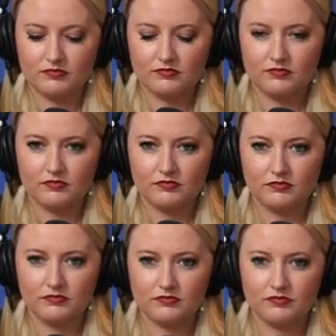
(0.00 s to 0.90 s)

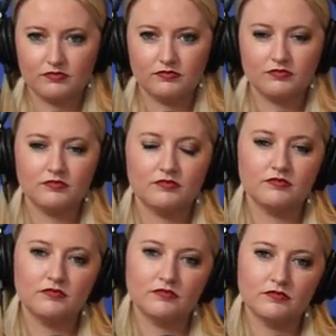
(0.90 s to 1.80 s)

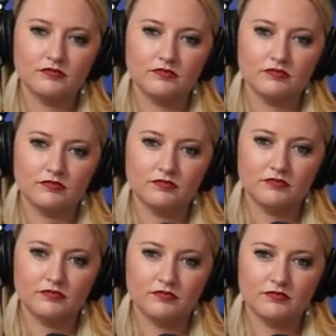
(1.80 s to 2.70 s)

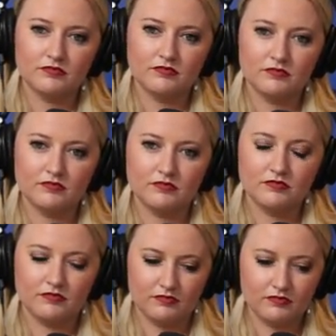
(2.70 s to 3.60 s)

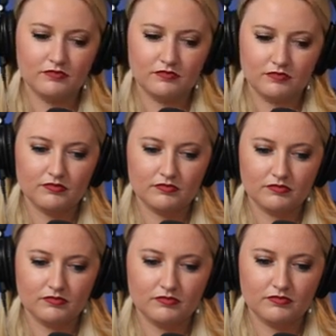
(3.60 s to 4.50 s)

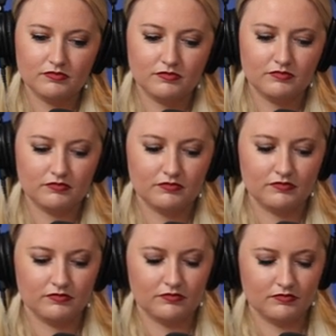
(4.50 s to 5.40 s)

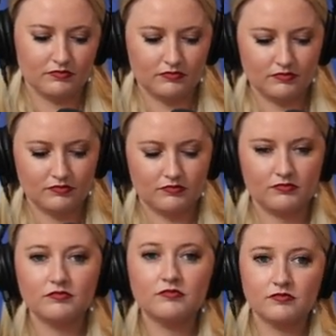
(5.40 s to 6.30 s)
This person isn't speaking.